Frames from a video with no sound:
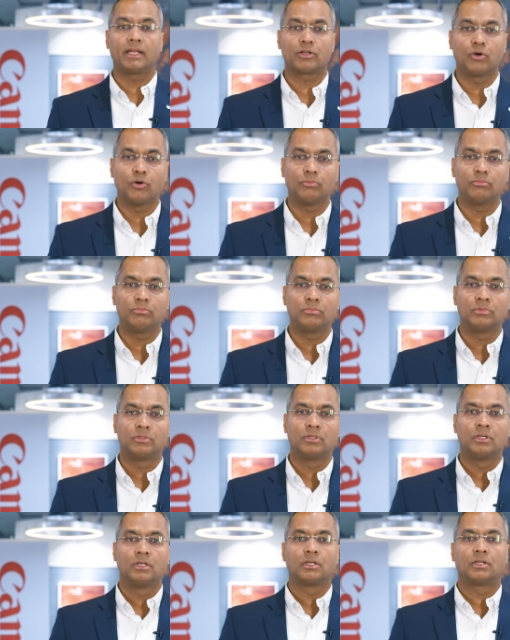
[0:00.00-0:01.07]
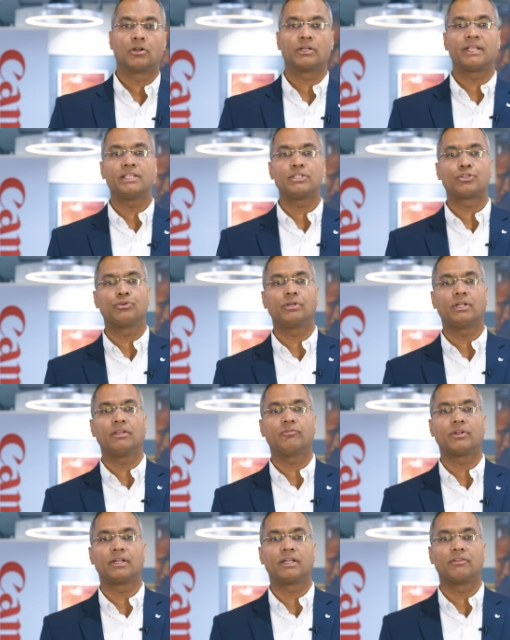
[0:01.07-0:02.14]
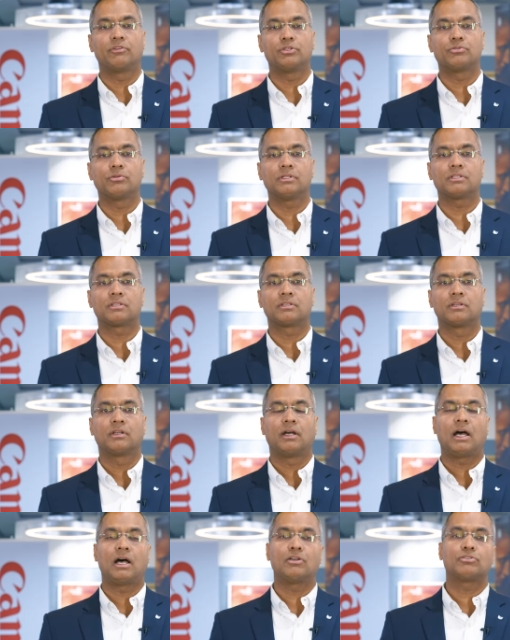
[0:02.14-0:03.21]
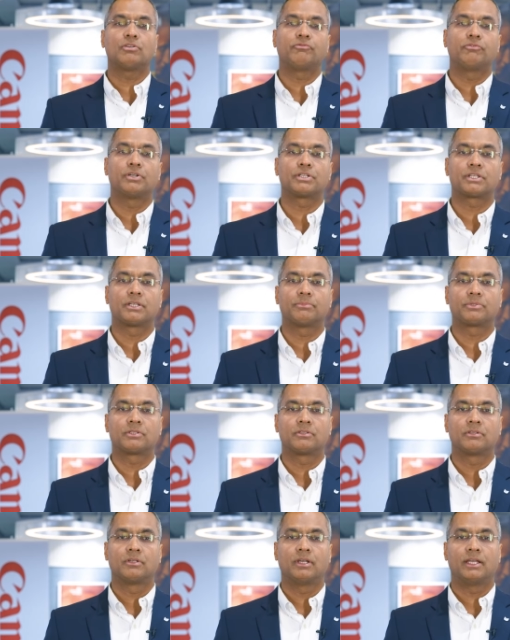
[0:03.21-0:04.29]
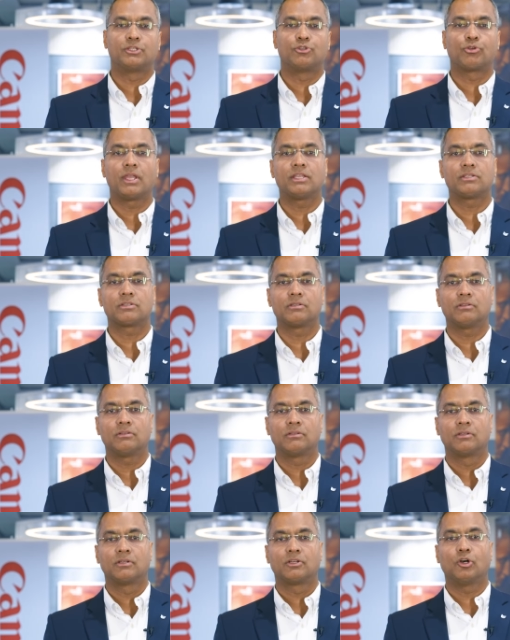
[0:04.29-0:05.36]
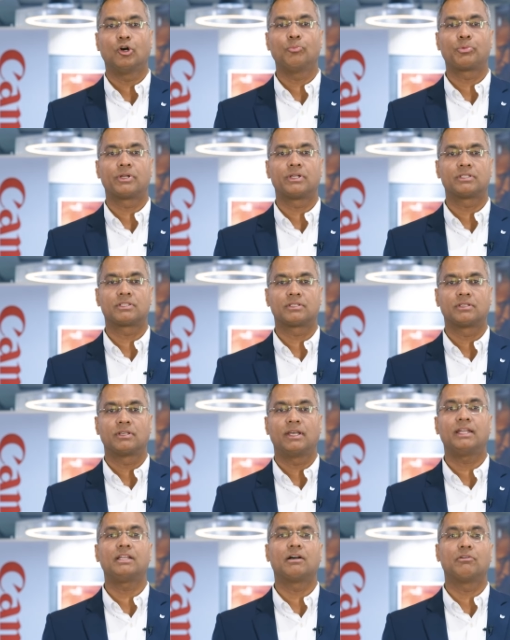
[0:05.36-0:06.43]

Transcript: at home, content shooting for individuals, house of worships, education, corporates and